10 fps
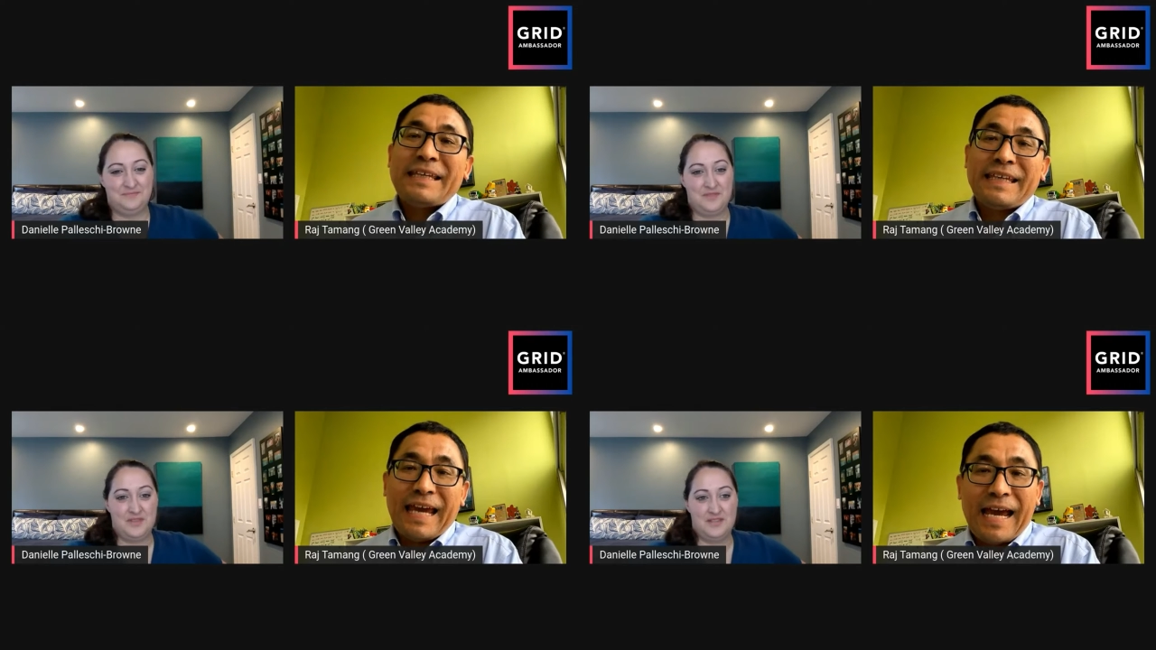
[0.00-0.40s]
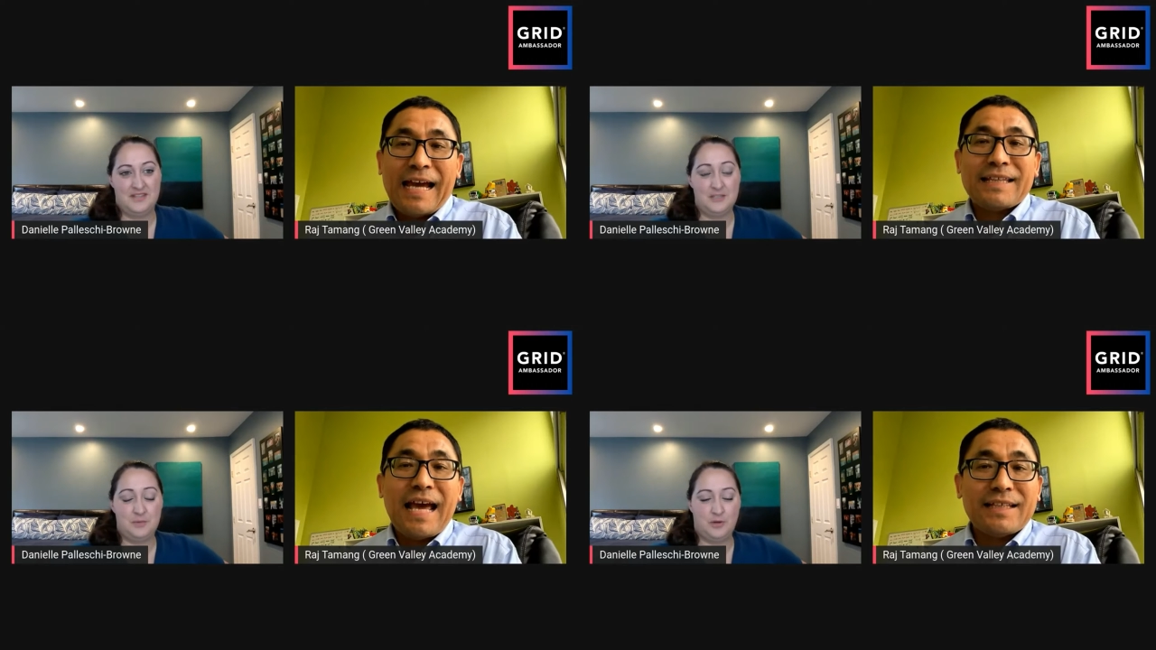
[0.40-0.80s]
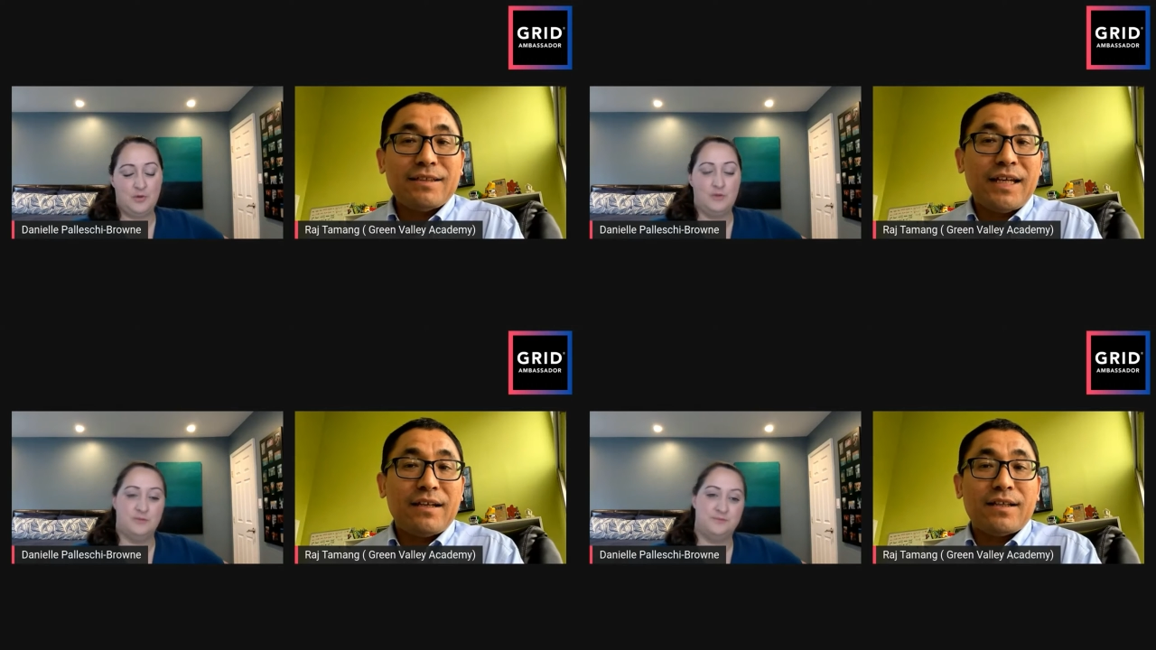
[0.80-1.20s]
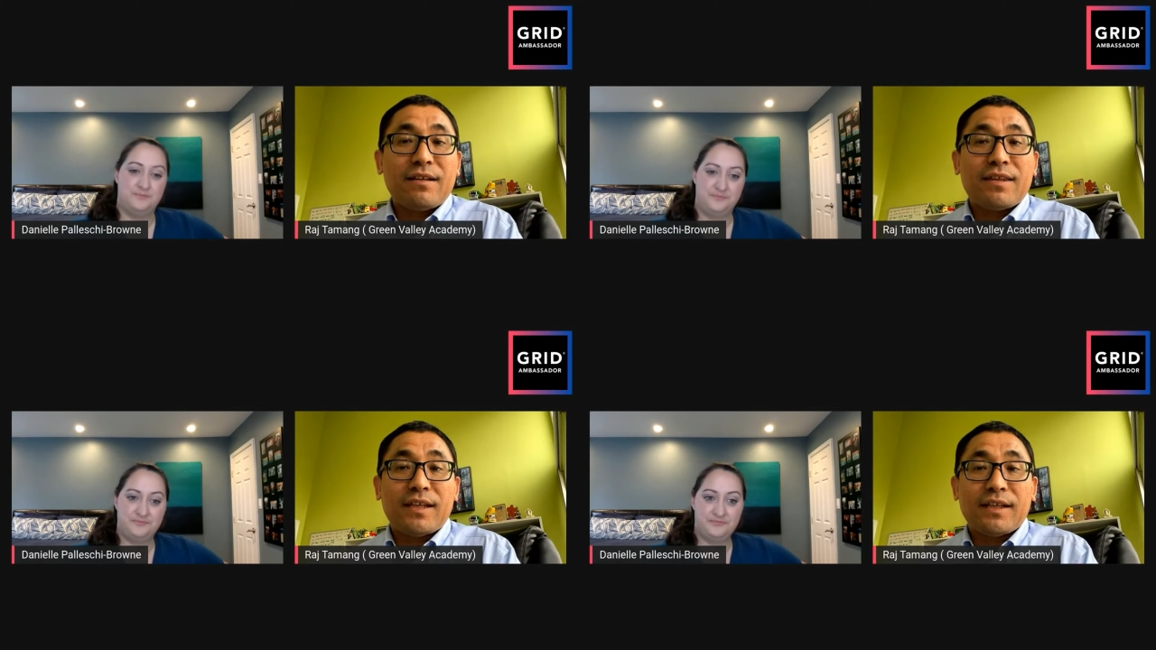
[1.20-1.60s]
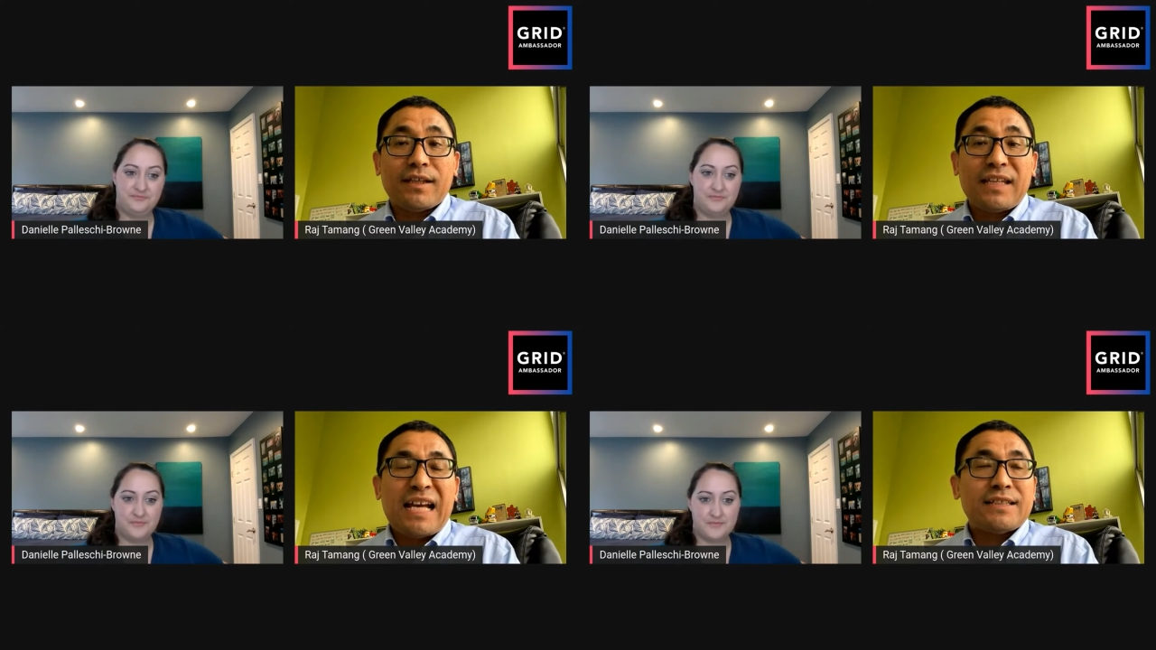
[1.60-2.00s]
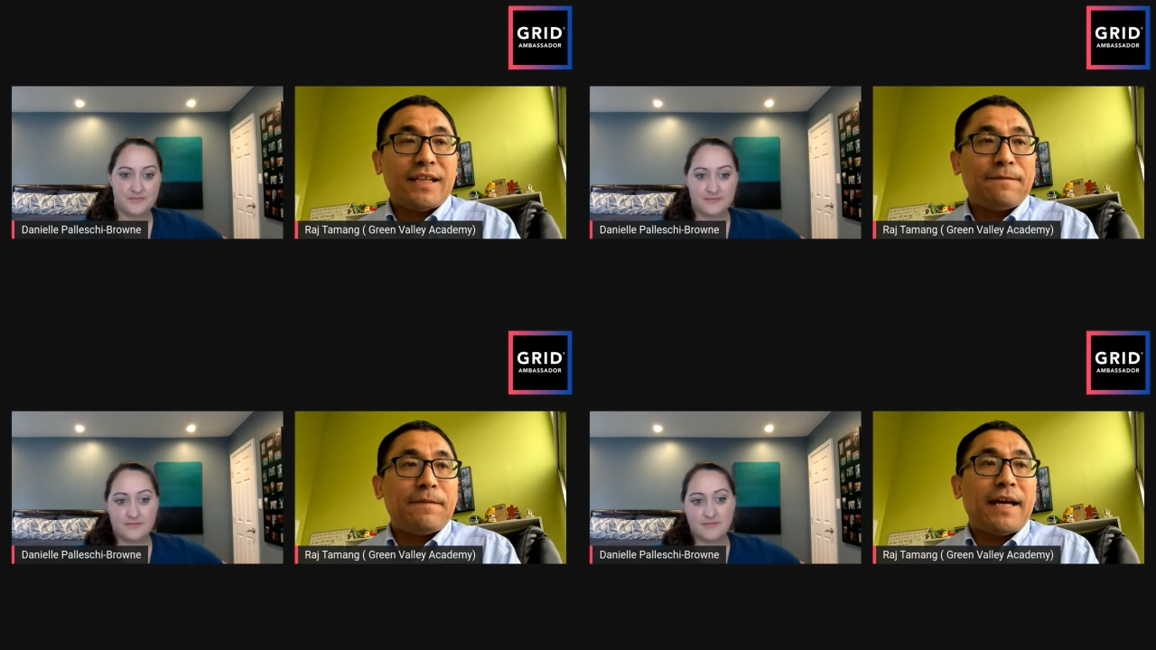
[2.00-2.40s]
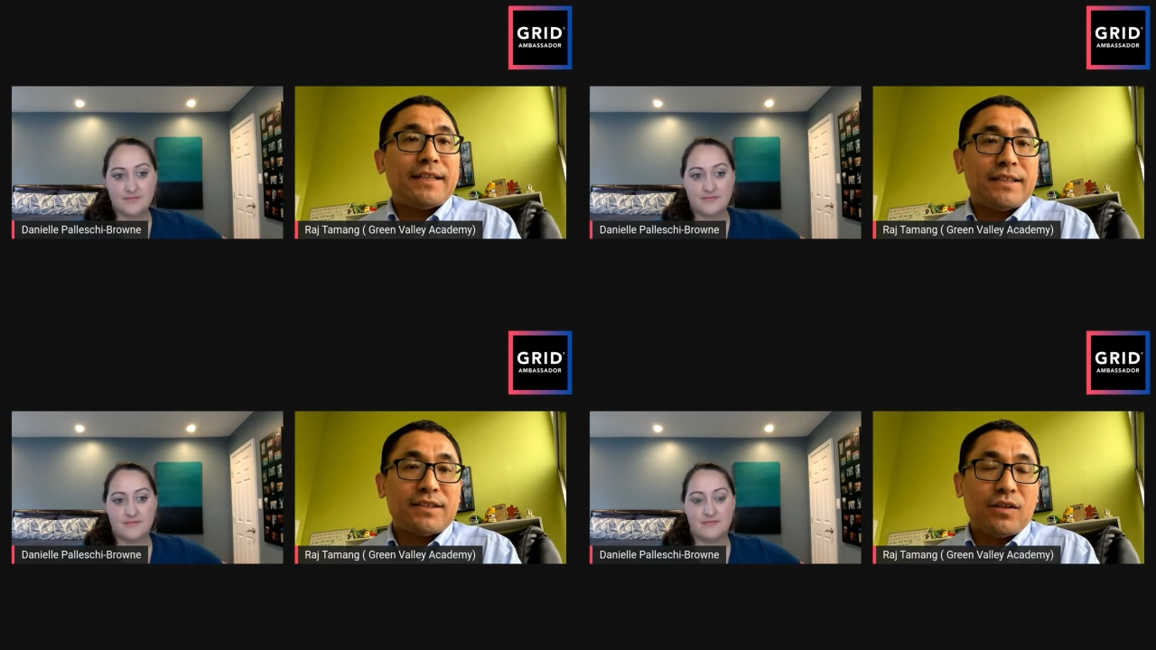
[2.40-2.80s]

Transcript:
Speaker 1: Yeah, that's another thing. That's an advantage.